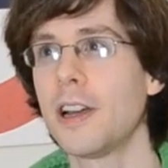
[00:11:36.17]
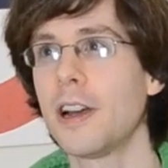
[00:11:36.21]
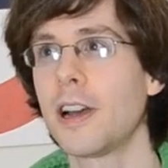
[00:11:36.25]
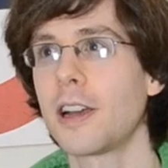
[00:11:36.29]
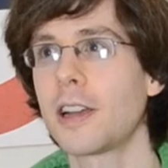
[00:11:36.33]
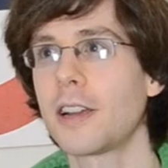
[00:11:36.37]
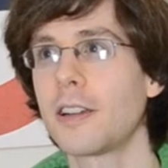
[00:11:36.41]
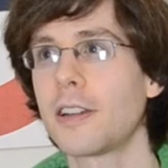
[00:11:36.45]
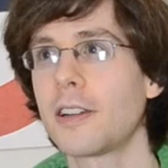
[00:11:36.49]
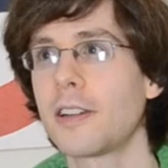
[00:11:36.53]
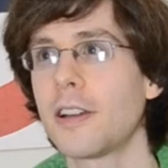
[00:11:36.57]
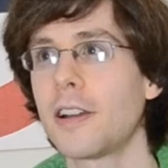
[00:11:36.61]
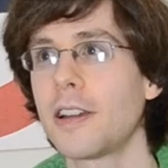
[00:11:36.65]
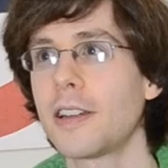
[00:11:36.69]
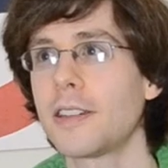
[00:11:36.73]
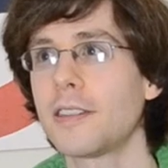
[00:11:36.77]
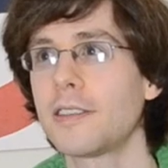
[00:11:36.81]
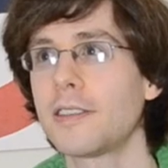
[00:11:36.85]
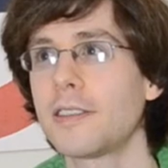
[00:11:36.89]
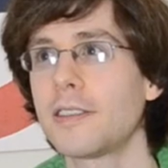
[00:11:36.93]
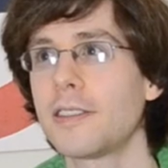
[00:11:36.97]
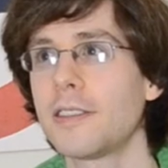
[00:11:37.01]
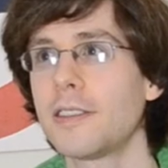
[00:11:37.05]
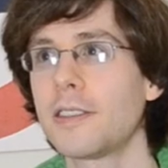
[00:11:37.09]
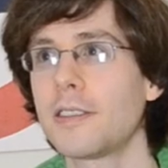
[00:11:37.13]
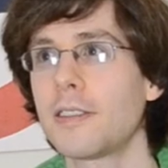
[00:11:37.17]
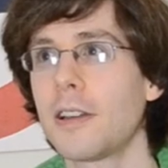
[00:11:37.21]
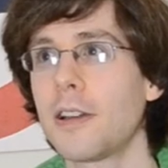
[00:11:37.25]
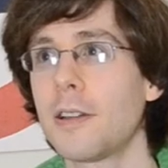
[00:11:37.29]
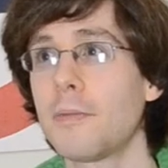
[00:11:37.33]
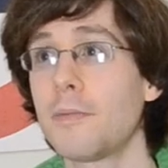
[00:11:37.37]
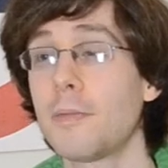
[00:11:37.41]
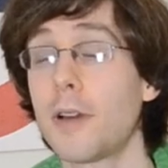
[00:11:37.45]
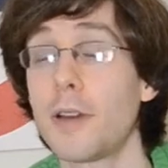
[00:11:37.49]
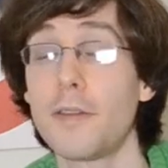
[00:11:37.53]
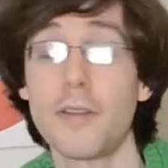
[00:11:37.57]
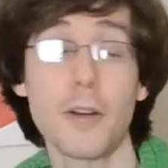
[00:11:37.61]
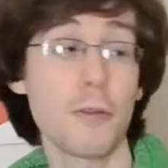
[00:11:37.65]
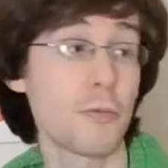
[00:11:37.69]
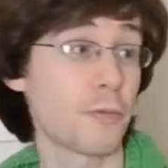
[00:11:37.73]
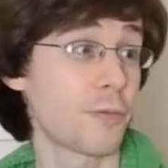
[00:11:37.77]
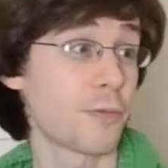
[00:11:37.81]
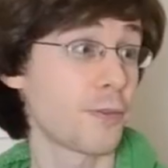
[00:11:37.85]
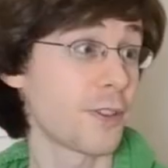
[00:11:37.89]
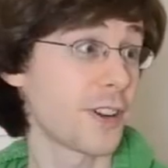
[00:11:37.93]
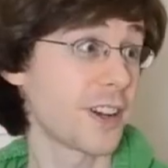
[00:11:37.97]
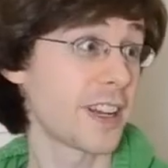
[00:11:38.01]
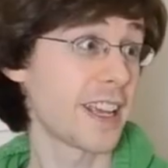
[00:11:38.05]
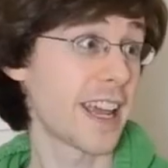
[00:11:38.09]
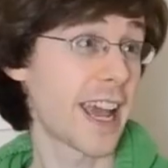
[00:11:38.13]
I felt
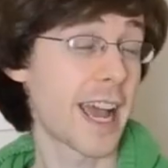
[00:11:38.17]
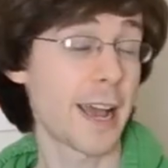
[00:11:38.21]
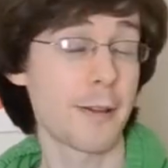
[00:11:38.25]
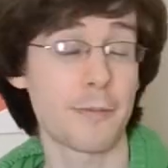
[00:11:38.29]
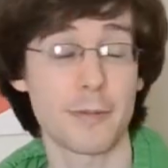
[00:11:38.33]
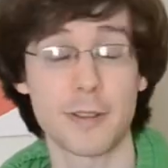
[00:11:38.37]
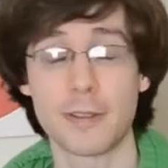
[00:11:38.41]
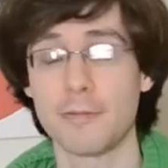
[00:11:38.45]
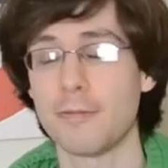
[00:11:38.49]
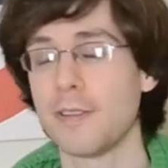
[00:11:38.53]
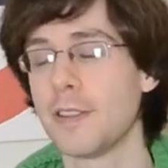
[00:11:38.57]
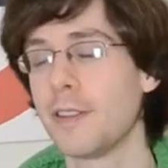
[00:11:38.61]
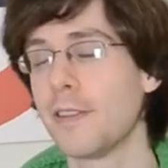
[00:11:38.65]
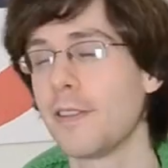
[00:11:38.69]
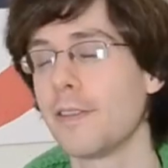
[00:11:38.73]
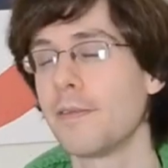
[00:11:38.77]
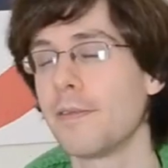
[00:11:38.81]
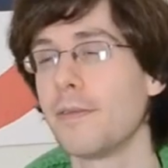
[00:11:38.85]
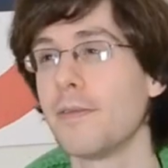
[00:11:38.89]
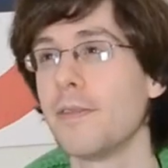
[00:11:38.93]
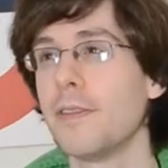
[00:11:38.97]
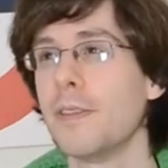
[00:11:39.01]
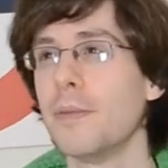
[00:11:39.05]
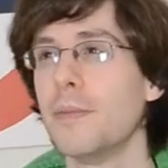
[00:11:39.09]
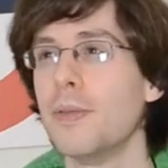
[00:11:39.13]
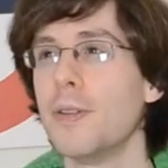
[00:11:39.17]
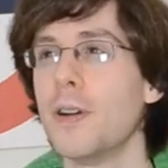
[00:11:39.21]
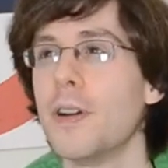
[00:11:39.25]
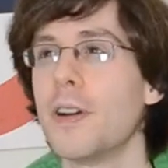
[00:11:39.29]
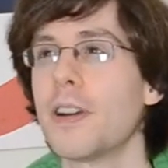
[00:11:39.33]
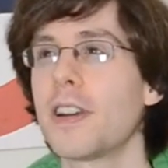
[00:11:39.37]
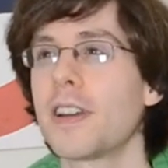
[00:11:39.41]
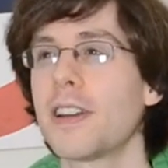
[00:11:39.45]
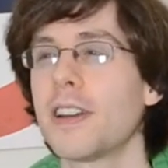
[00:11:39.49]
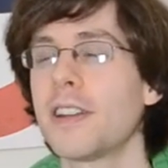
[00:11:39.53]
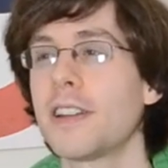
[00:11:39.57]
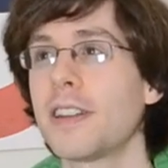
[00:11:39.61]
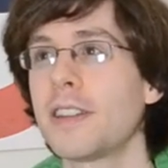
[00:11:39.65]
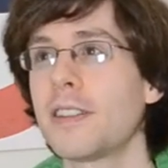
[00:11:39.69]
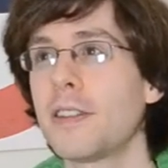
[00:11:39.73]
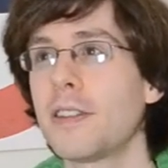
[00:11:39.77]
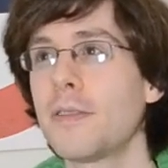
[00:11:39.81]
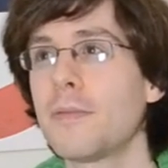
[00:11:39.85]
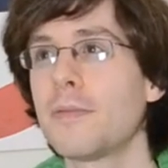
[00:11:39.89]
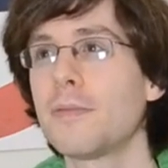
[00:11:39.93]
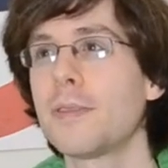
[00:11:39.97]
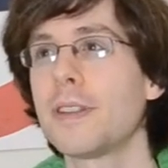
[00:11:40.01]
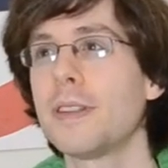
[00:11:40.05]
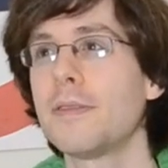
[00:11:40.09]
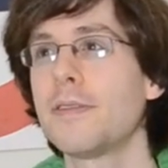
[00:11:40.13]
really happy with the book, and I
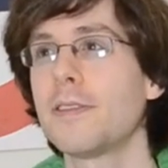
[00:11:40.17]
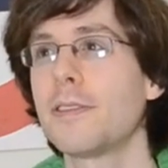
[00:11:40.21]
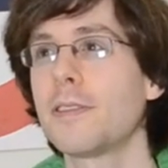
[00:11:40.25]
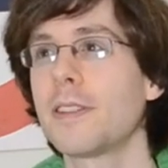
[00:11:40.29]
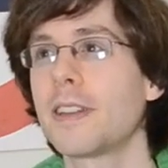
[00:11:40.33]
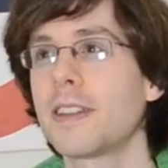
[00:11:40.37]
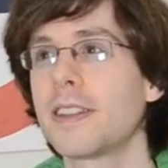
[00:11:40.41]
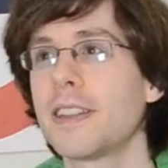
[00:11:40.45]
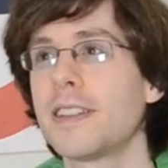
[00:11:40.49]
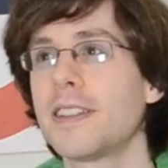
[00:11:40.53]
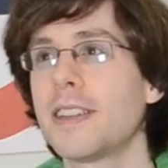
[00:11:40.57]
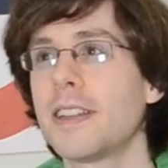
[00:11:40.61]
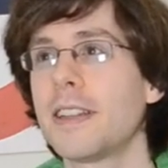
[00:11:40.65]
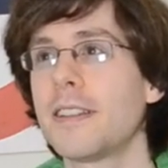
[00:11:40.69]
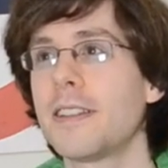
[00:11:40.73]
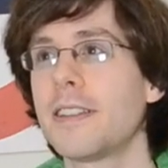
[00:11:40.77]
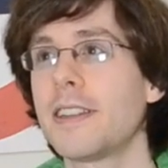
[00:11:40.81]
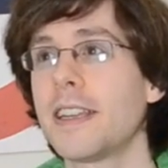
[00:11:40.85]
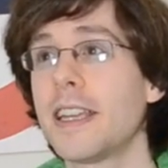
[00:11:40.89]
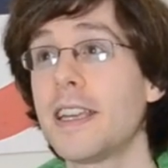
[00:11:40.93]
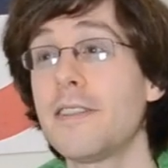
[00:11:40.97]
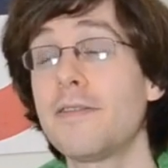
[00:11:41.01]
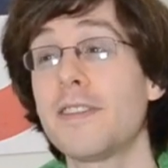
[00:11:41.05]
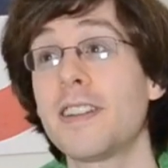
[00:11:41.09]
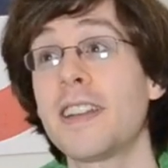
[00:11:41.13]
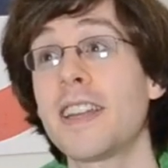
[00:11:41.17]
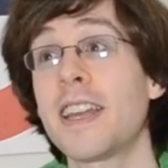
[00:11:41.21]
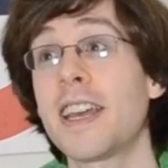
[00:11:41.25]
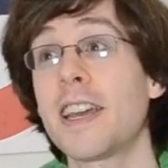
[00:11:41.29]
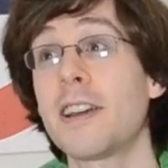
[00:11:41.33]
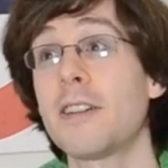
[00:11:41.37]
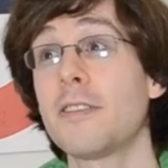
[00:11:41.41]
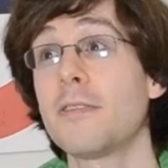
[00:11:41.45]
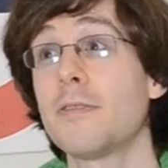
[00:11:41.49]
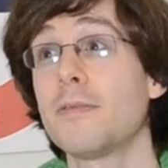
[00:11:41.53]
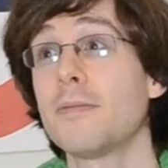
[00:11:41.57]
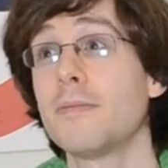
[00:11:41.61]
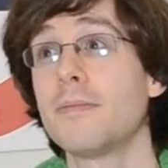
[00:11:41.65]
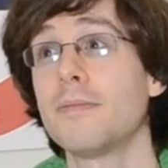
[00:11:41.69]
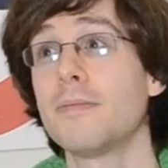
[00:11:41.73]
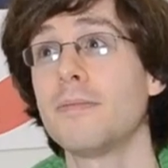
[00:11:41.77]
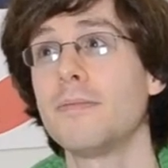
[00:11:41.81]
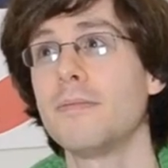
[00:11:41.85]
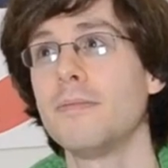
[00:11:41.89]
don't really feel like there's anything, even now,